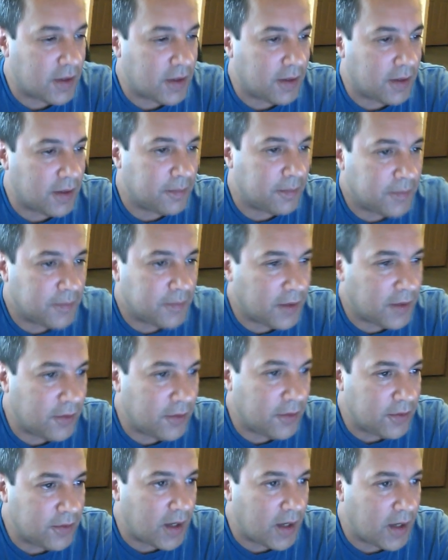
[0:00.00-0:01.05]
I know
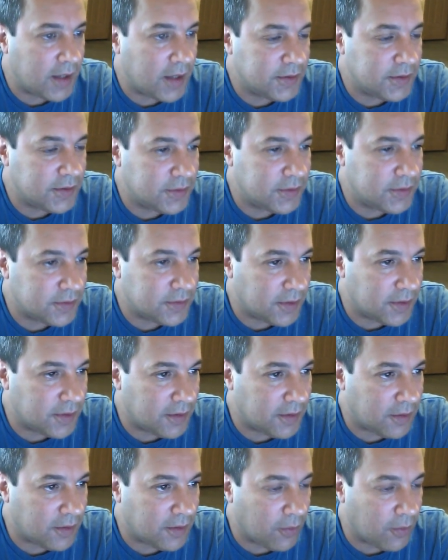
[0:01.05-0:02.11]
you guys
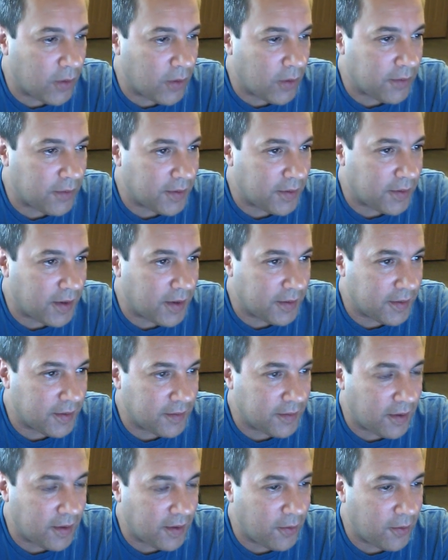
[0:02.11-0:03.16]
are aware that
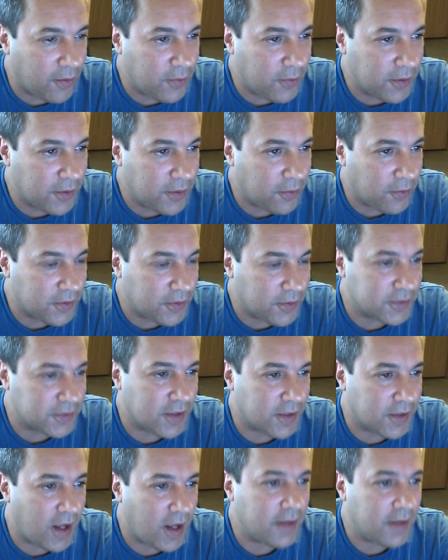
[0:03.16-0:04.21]
I hone in on this a
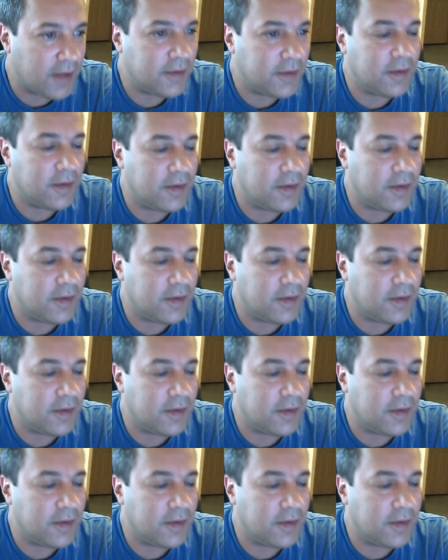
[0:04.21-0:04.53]
lot